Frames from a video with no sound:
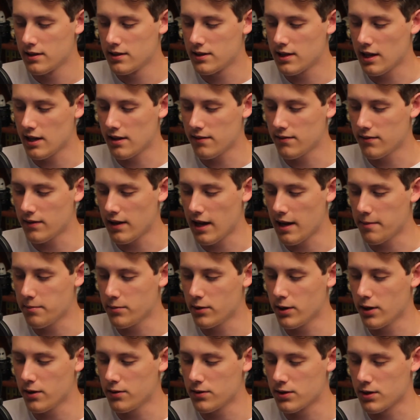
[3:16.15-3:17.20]
save
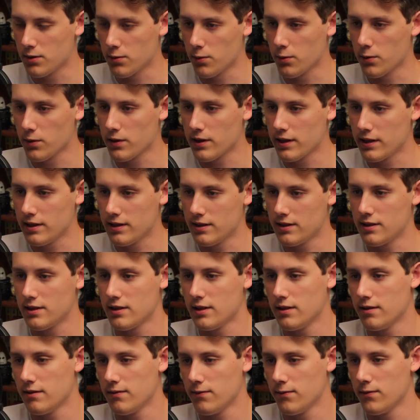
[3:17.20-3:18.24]
embryos and organs
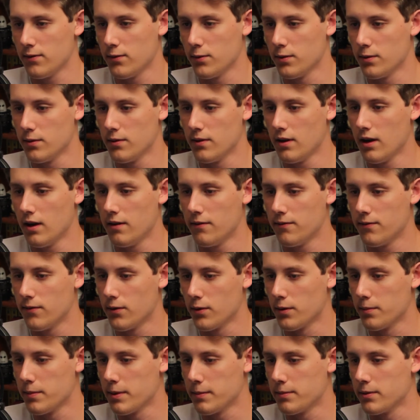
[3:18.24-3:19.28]

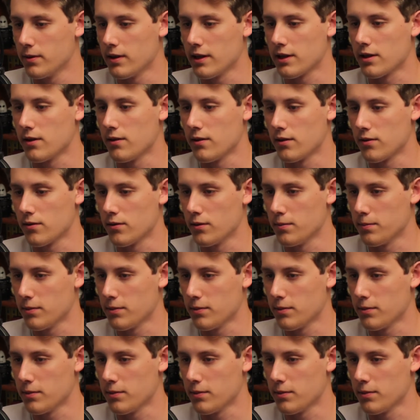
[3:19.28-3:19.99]
for people like going through